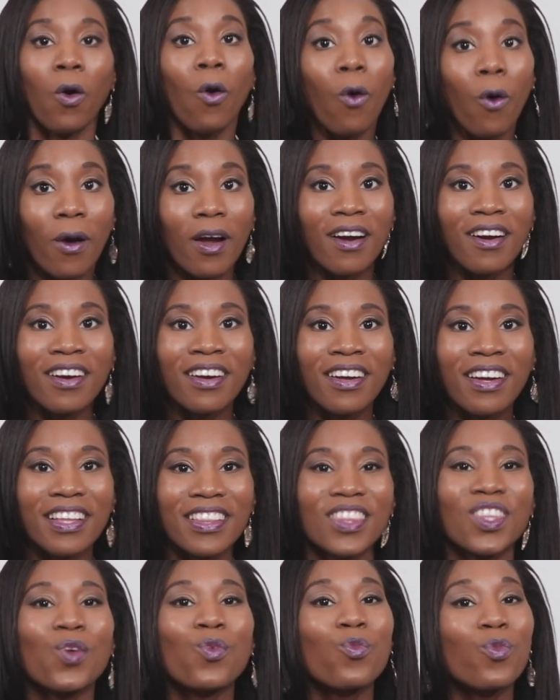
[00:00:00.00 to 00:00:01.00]
or
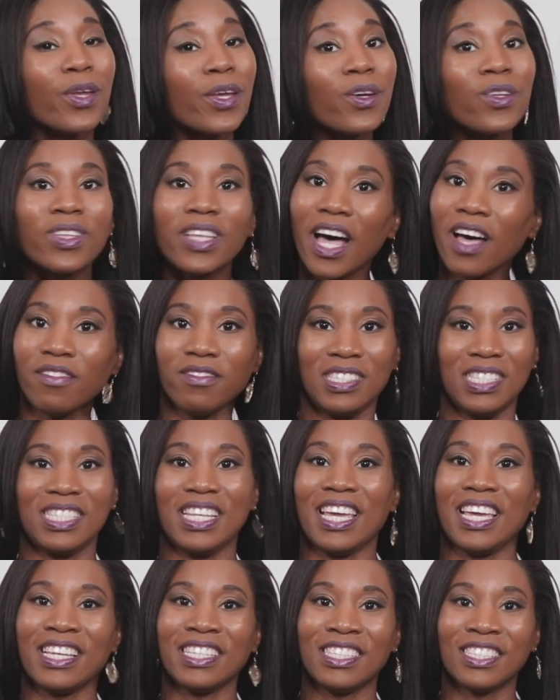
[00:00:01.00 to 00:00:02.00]
the real love
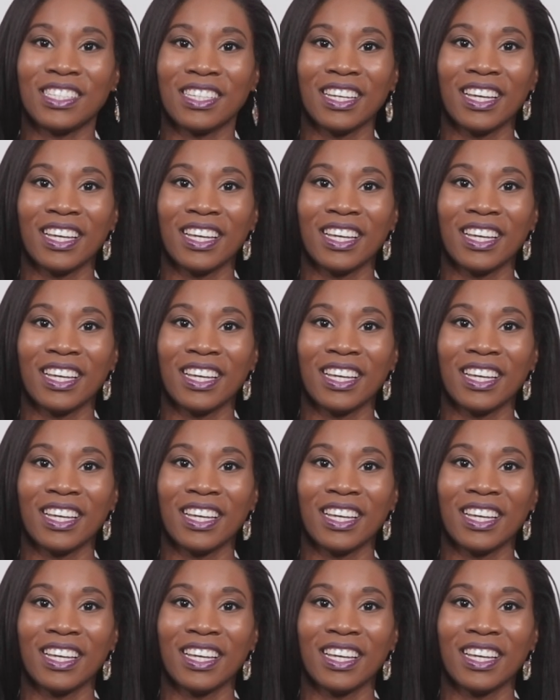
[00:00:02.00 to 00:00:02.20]
stage.